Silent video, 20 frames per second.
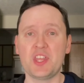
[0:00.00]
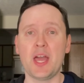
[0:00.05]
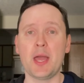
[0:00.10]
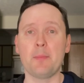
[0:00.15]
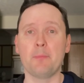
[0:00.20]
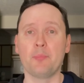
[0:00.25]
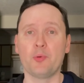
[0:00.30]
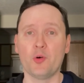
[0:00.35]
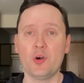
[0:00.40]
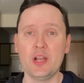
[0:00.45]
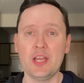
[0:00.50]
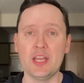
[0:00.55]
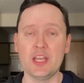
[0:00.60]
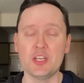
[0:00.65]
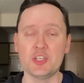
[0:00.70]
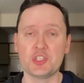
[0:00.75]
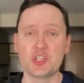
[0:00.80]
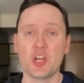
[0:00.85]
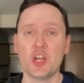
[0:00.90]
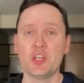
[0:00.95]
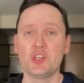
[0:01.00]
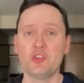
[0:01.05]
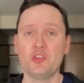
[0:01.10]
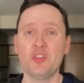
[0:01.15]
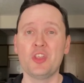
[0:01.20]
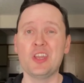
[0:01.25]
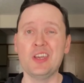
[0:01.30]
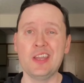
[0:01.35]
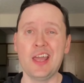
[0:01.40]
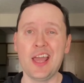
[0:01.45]
that bridge to
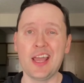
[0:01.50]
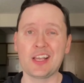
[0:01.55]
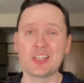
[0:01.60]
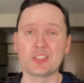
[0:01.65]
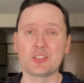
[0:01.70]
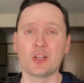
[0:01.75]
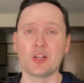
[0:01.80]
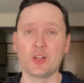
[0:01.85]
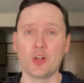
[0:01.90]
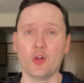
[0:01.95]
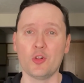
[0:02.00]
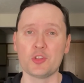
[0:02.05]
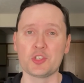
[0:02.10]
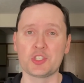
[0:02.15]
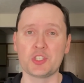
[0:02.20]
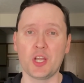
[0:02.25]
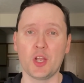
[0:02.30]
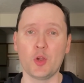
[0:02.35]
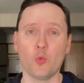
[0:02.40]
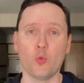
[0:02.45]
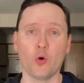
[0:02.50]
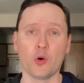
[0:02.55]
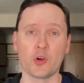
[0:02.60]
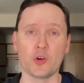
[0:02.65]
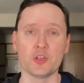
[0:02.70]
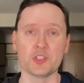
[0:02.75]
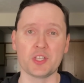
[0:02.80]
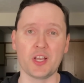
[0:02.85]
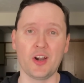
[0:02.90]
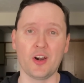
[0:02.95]
the next Golden State
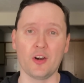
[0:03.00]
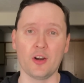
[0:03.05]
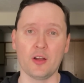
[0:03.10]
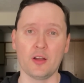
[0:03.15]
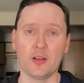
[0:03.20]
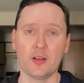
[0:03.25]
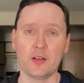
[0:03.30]
Warriors era.